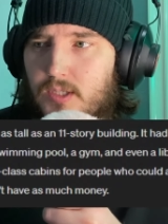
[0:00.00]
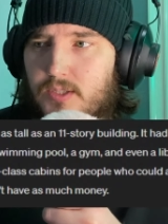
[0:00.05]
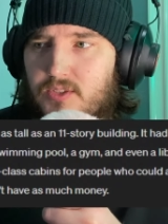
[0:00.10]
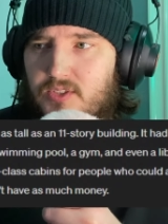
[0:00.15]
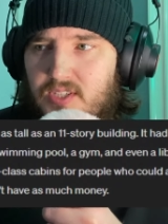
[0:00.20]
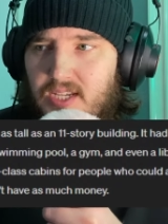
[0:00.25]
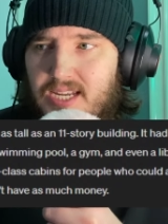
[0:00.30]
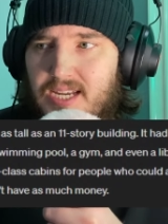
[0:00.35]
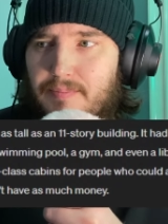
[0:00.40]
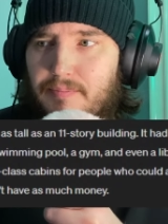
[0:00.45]

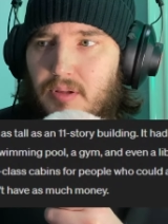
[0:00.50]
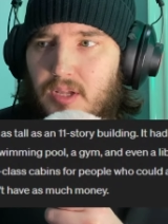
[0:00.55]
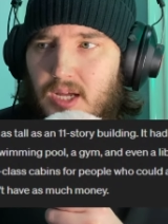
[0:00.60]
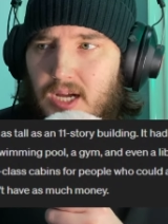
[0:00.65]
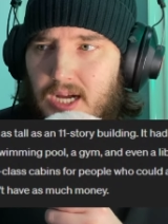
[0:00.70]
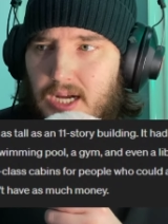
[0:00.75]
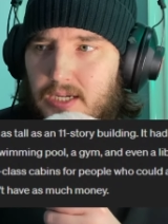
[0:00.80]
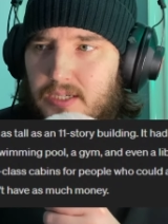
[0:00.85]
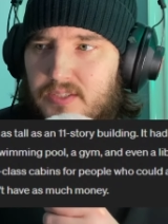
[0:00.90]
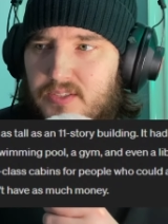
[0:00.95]
city
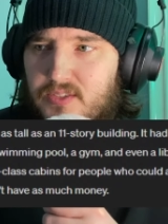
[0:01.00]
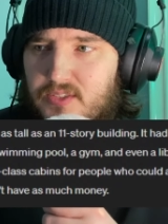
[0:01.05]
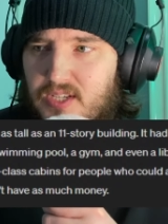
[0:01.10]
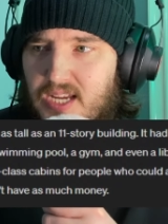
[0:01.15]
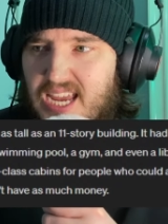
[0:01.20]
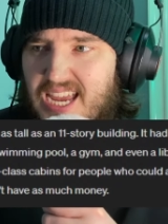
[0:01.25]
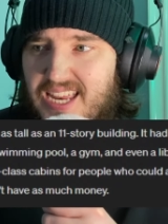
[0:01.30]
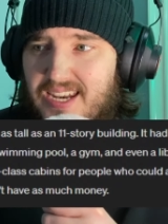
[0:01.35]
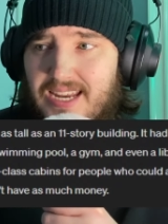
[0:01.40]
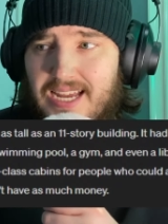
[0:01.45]
blocks
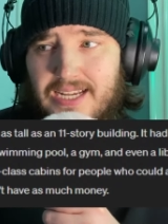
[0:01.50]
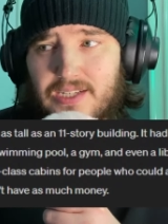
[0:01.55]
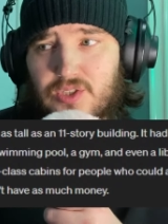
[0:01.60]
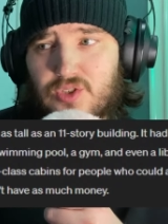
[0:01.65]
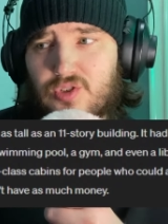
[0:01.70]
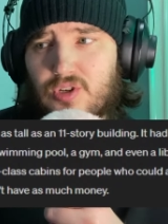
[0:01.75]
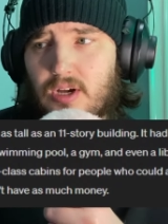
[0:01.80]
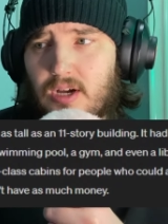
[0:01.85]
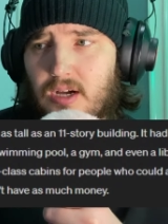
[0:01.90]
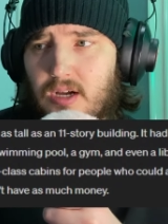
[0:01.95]
and as
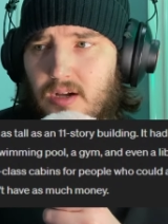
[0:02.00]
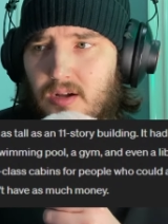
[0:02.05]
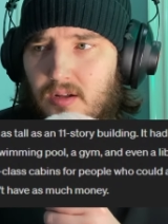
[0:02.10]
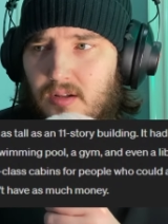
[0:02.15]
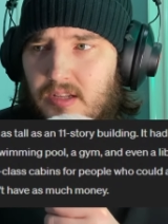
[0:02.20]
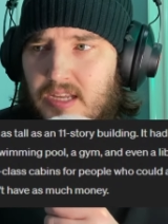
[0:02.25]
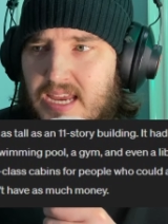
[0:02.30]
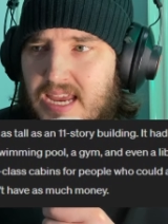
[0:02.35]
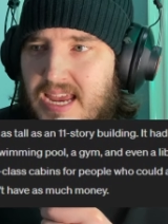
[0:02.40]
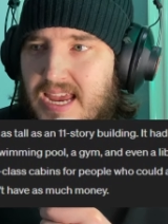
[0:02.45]

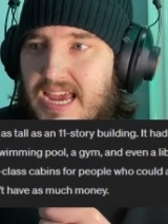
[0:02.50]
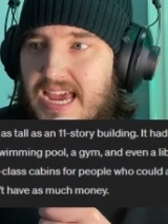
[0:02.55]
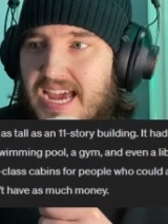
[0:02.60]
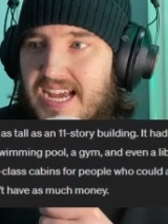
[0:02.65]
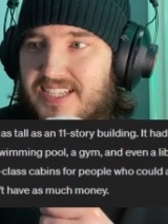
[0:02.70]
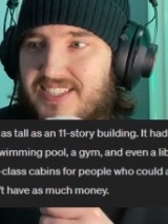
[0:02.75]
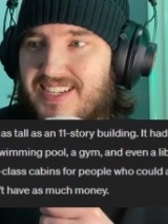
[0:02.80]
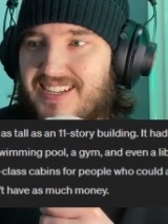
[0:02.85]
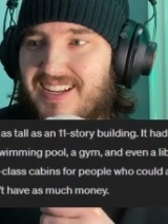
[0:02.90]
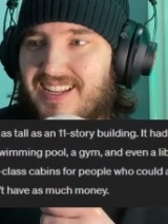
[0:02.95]
tall
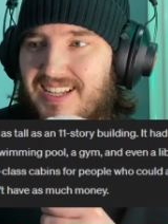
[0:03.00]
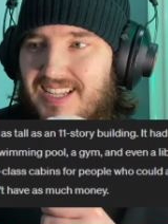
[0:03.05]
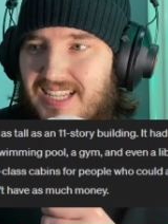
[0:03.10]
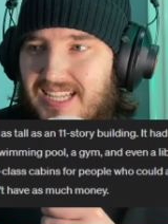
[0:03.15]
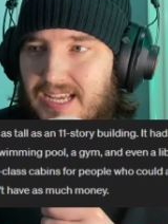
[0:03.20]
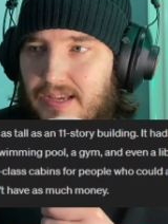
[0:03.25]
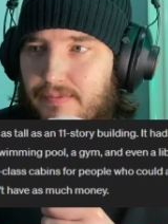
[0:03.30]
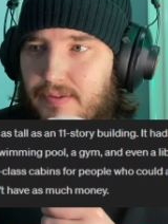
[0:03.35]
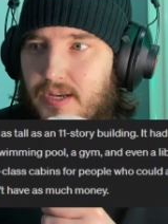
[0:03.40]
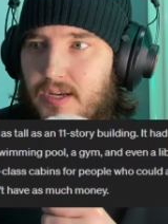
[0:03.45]
as an
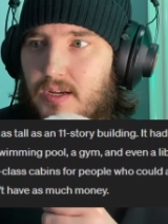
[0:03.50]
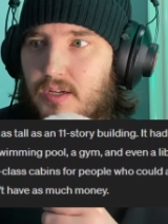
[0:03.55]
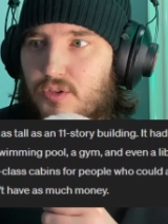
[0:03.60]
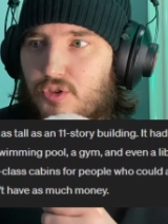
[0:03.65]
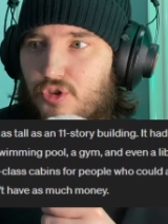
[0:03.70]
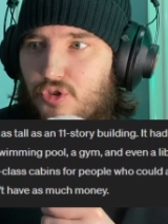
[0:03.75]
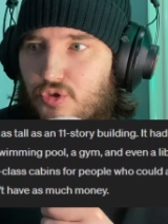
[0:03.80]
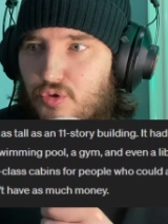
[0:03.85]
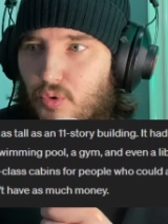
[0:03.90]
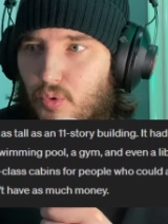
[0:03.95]

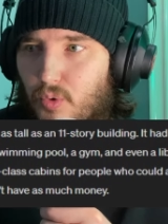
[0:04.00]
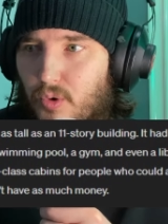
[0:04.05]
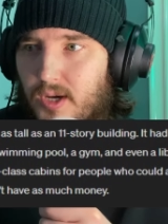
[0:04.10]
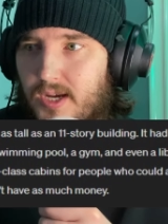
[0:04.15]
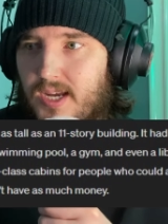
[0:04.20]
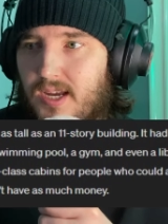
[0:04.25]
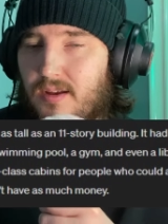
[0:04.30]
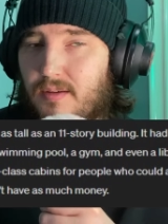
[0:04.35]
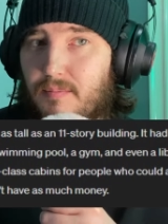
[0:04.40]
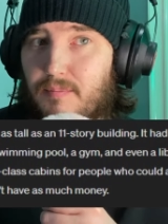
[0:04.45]

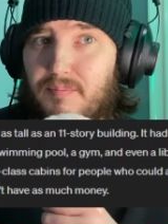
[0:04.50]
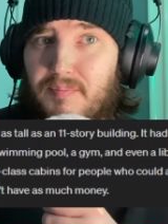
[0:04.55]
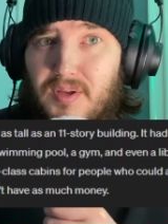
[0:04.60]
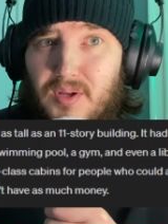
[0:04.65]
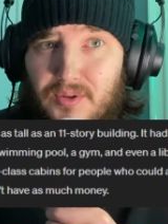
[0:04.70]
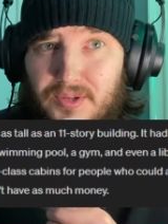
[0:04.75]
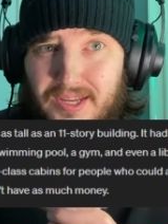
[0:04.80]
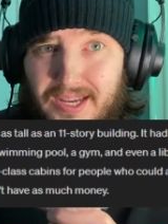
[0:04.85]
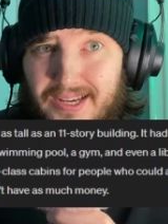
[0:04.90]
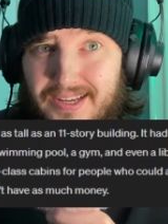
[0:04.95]
11-story
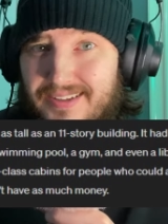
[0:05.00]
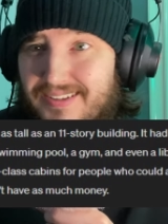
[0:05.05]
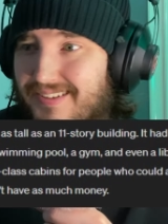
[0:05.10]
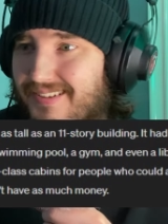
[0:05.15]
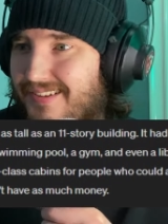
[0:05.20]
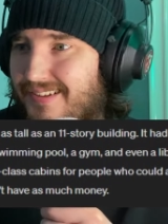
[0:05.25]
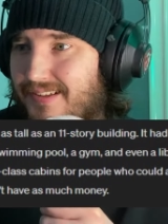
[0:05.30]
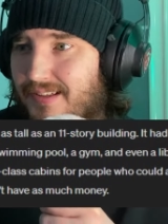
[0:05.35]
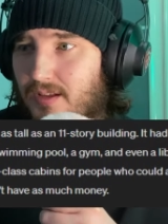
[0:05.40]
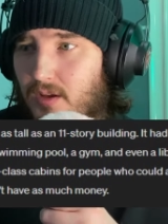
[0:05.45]
building.
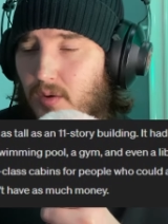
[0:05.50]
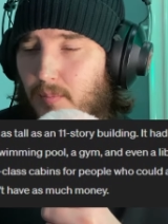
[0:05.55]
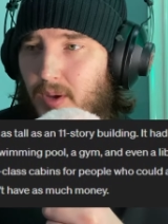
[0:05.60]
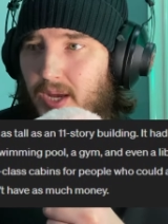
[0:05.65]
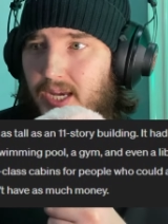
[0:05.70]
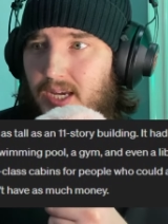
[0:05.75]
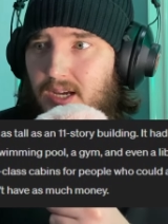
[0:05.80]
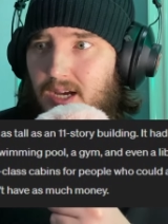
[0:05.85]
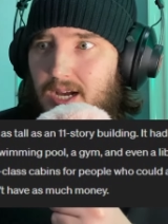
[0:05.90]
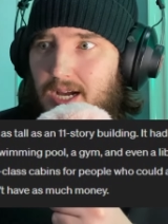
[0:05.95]
Oh my
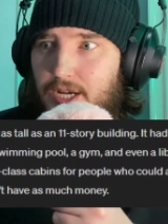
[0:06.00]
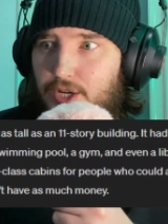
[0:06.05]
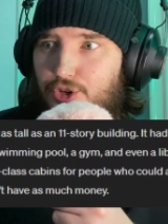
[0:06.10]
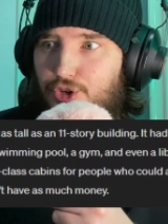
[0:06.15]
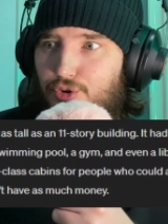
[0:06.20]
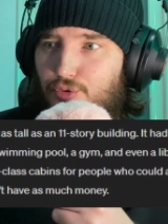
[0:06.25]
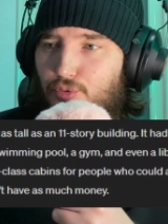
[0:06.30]
gosh,